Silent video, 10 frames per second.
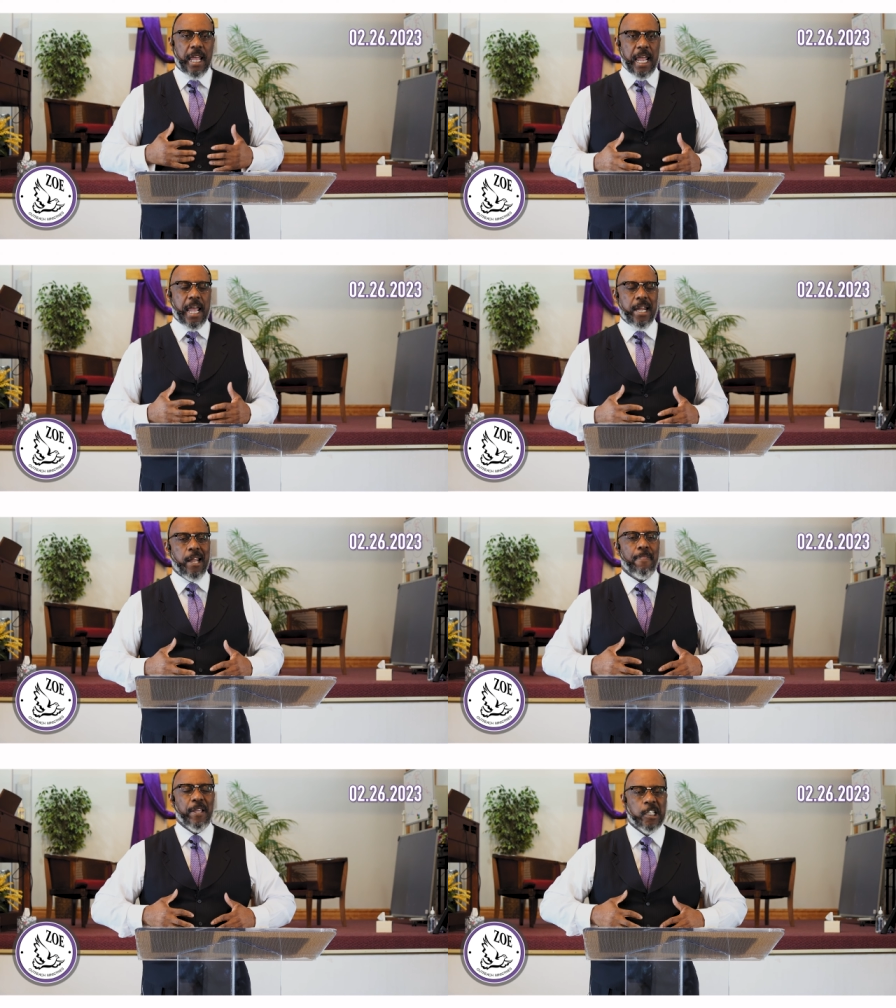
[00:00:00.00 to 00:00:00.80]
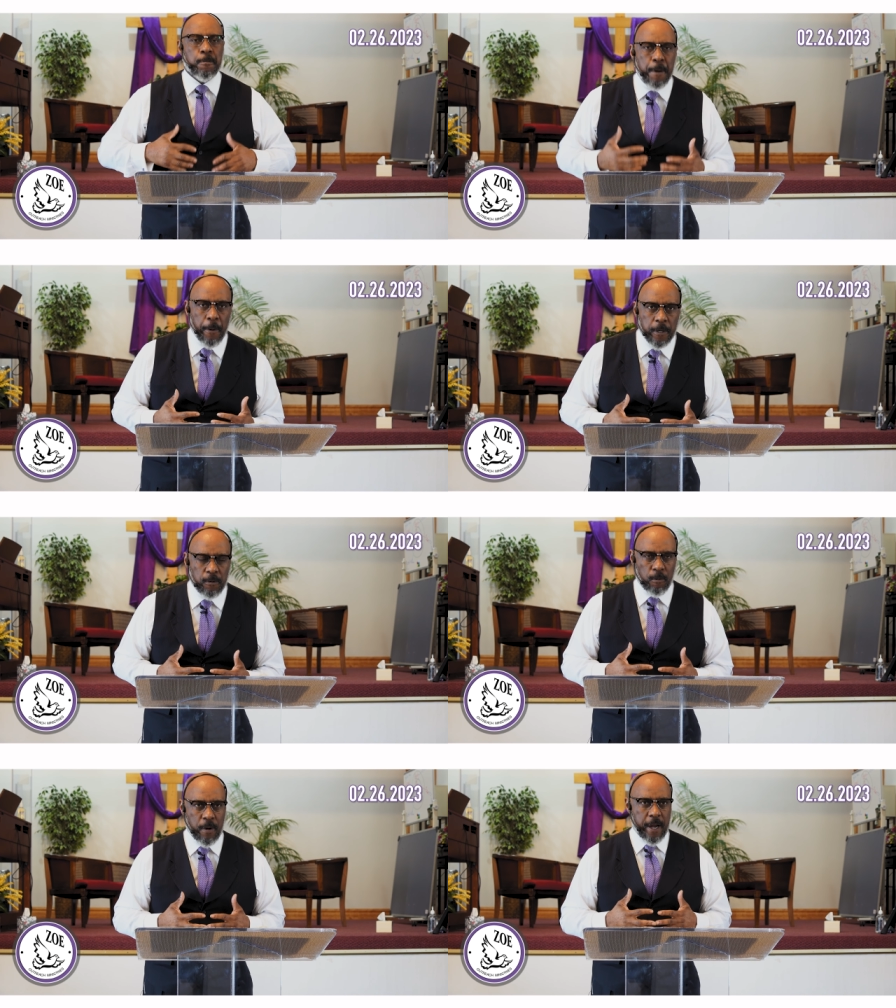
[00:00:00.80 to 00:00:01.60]
in the
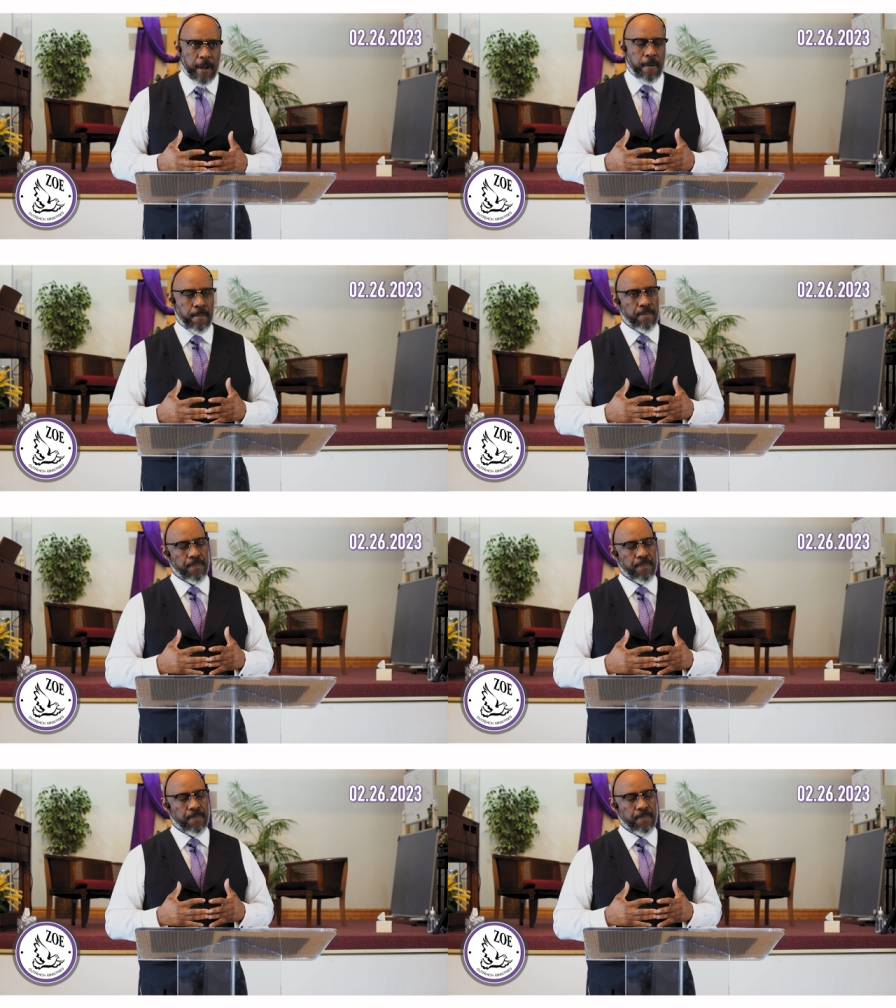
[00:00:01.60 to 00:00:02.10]
spiritual realm.